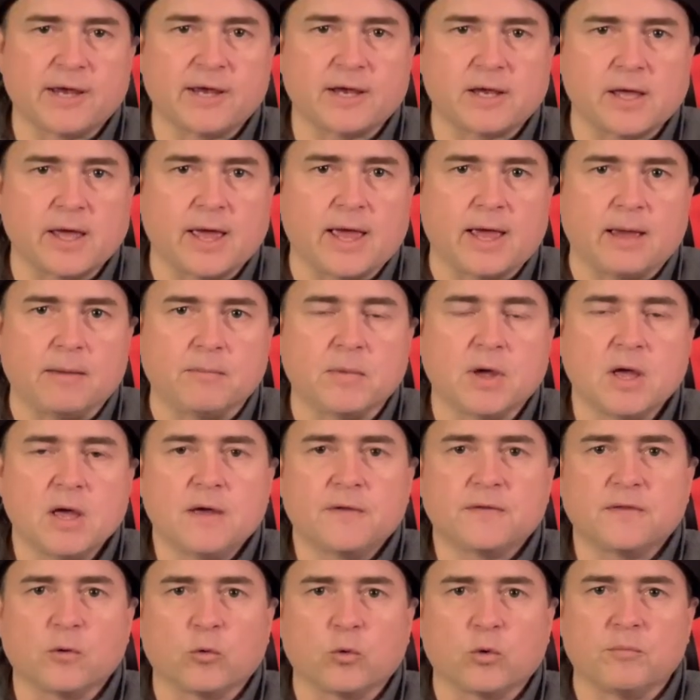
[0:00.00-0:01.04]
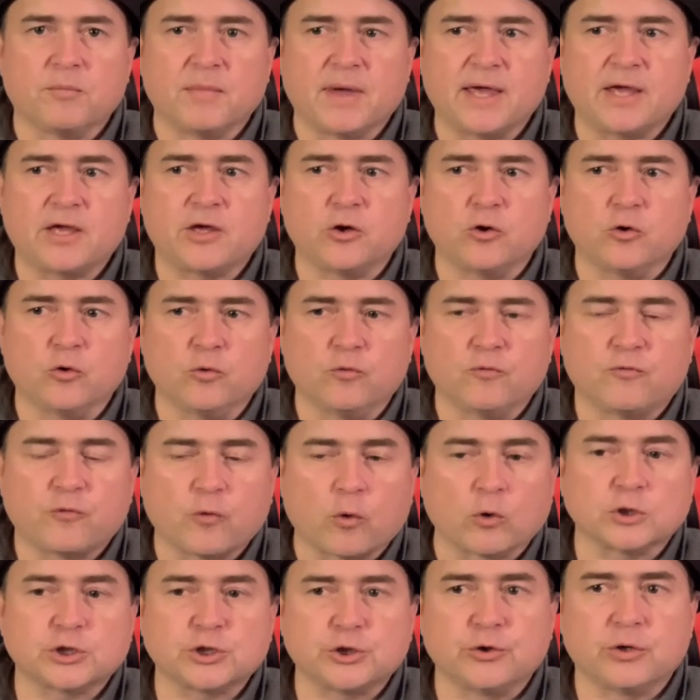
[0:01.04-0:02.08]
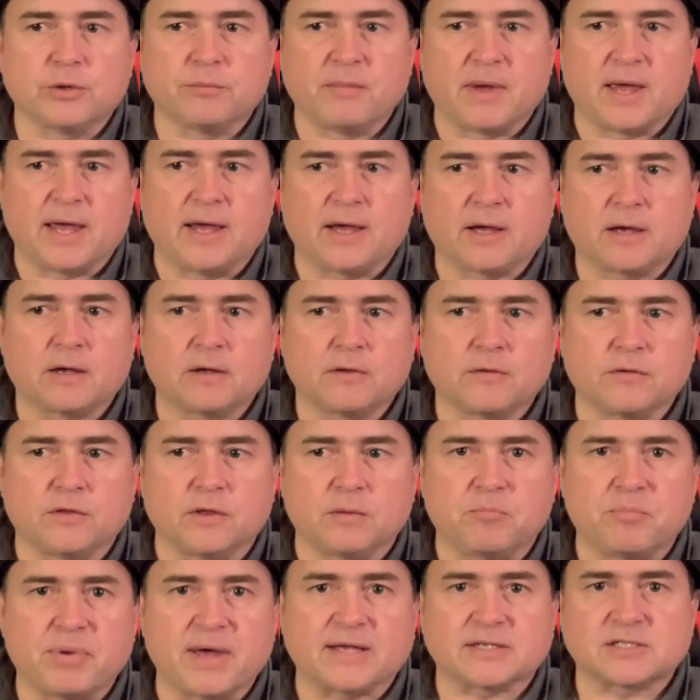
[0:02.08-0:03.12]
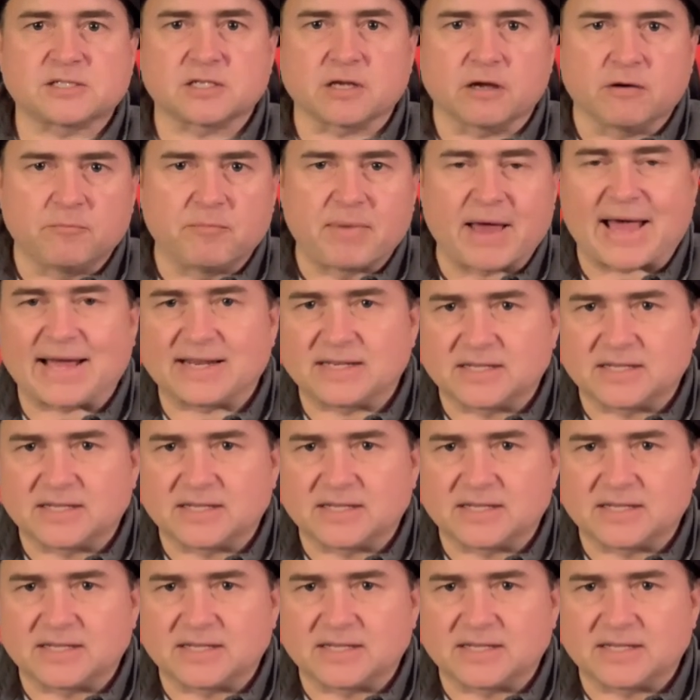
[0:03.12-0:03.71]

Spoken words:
a game that will make you, force you to make the best of bad